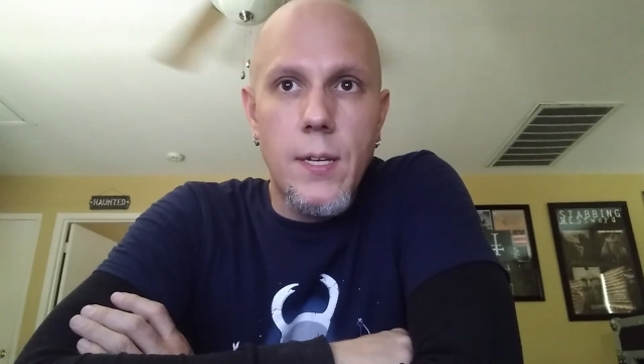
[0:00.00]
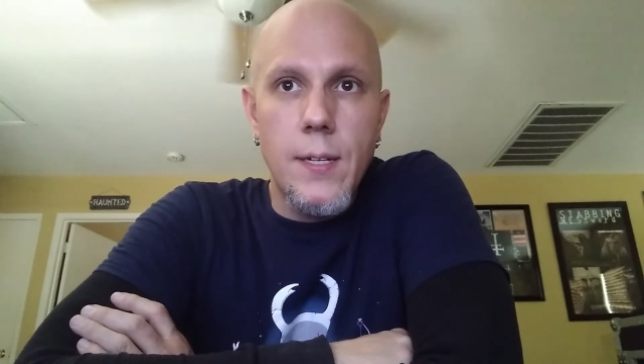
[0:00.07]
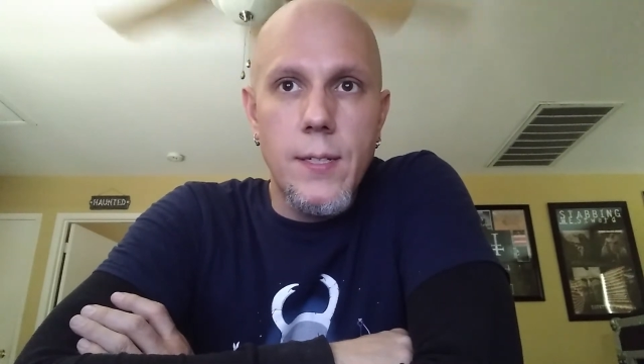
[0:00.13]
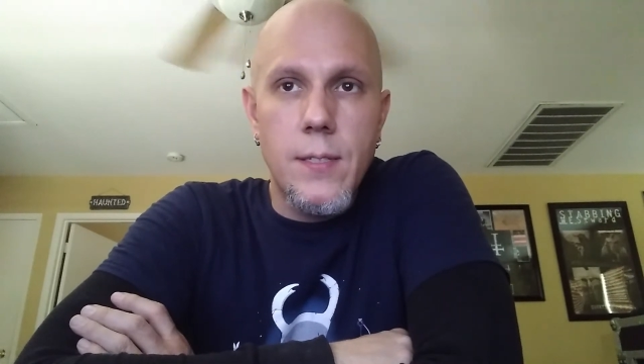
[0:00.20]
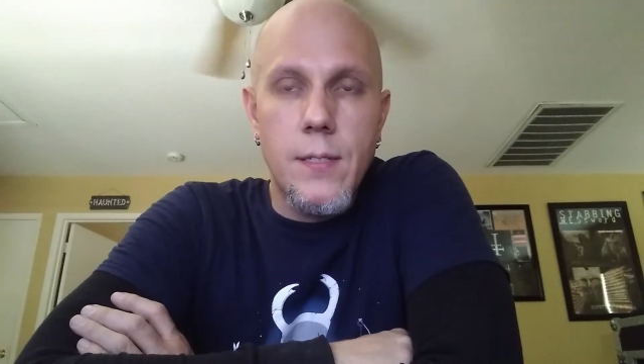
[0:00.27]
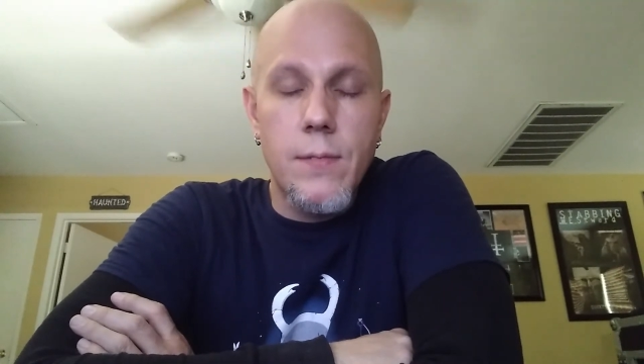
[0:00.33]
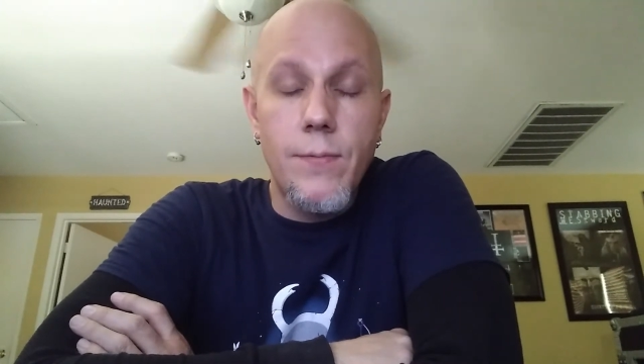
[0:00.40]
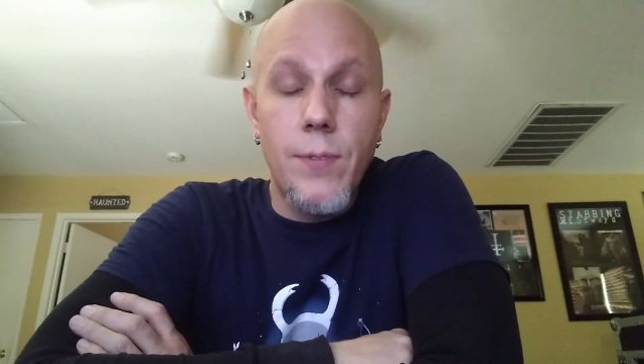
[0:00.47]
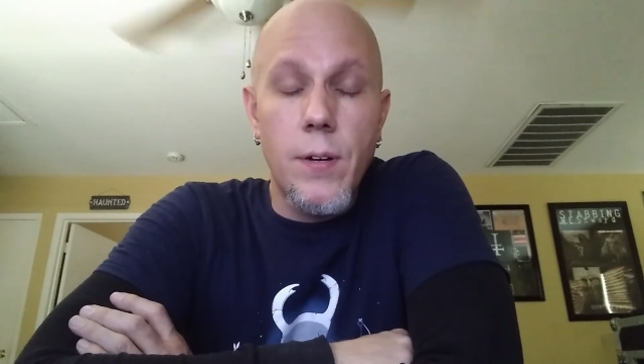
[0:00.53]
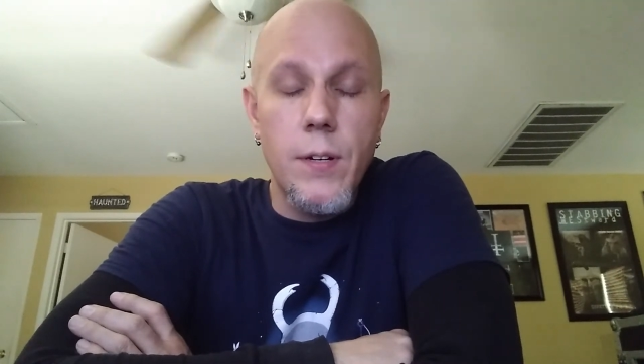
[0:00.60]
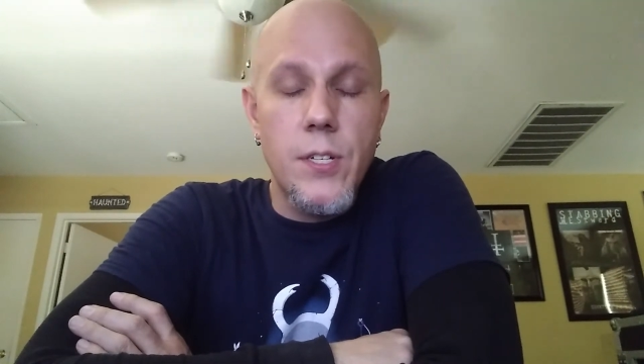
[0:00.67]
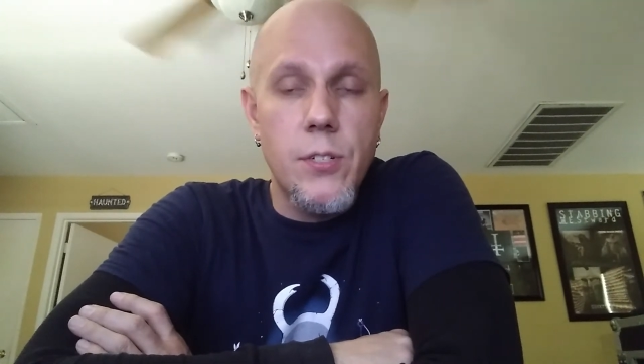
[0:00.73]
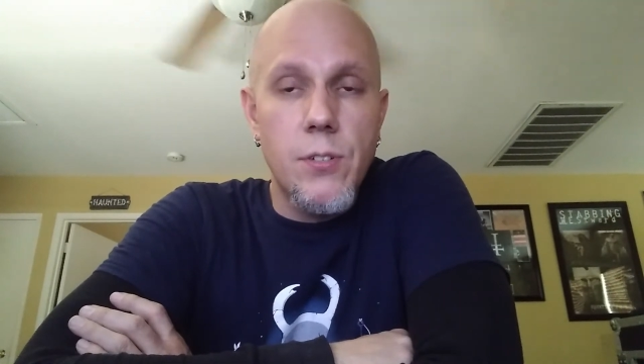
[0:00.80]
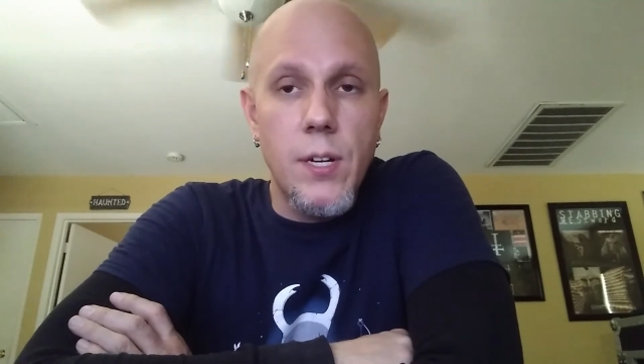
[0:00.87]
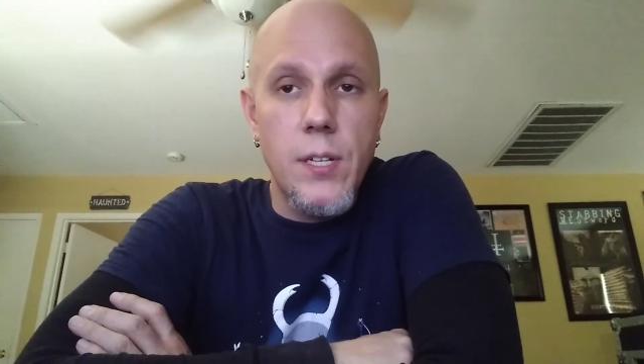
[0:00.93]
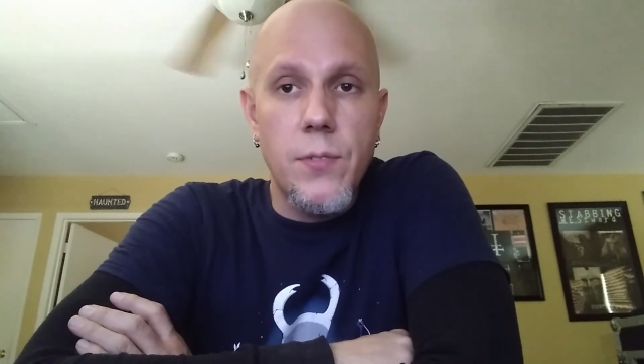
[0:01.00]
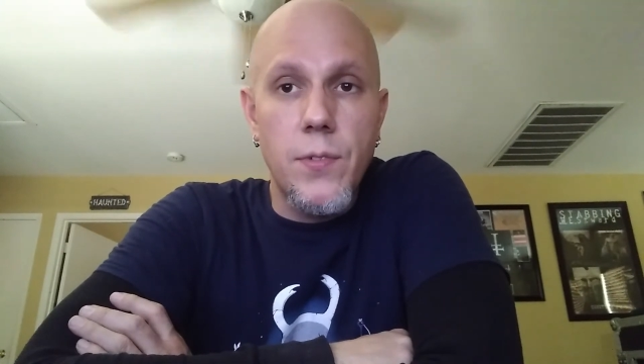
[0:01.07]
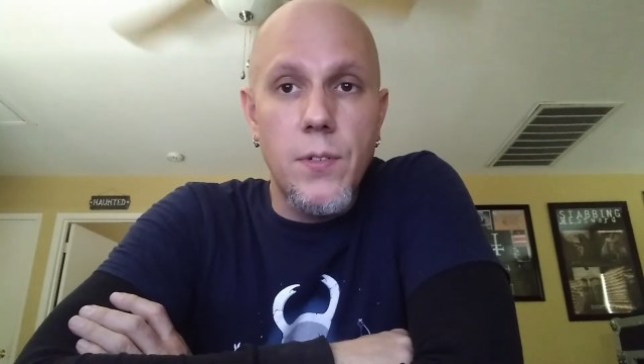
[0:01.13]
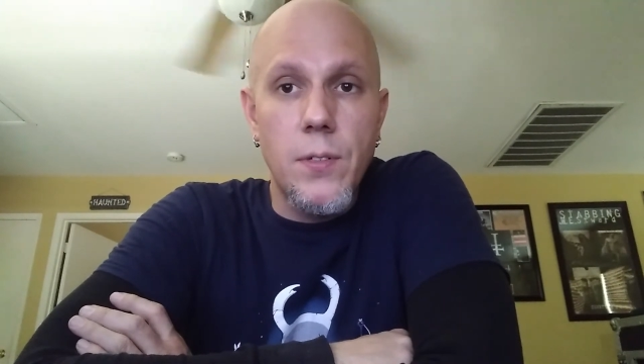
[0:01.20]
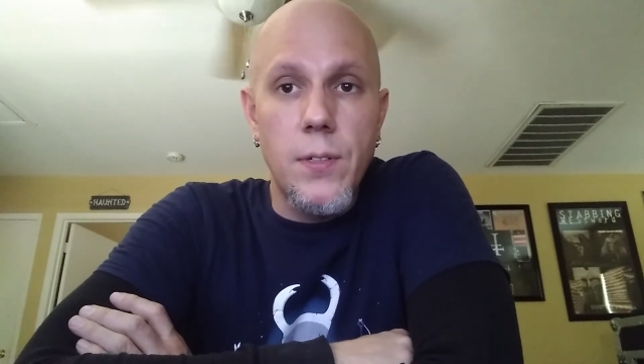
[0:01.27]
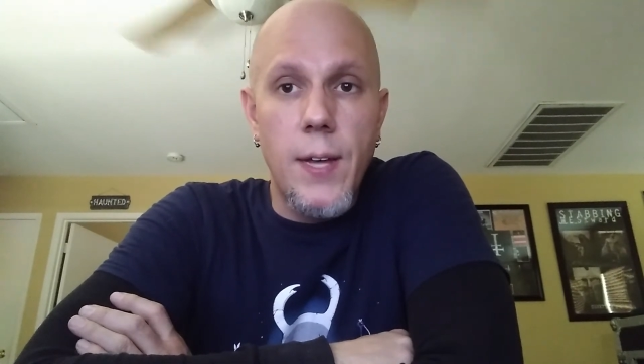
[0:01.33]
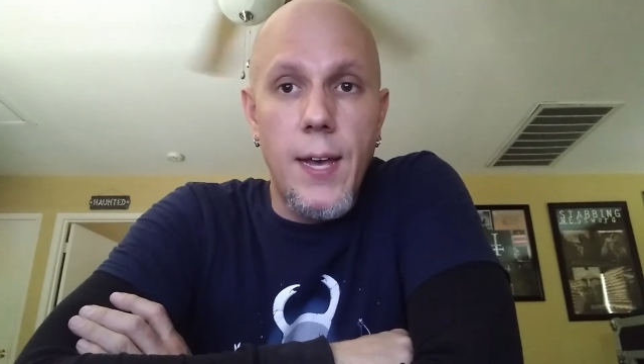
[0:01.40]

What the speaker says: It's very stressful,